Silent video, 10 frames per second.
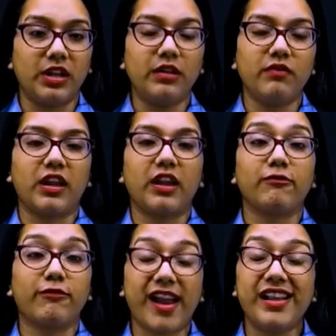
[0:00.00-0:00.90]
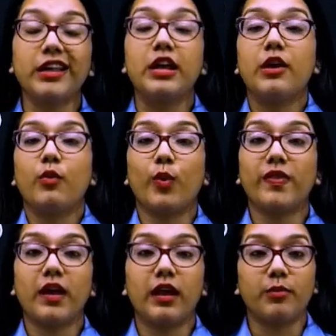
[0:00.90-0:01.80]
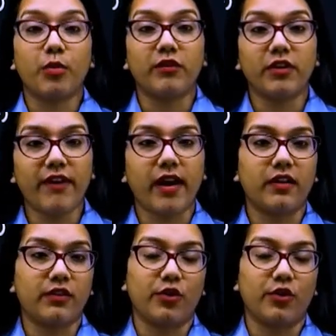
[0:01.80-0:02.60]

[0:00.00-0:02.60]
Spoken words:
d. We can find with the help of the factor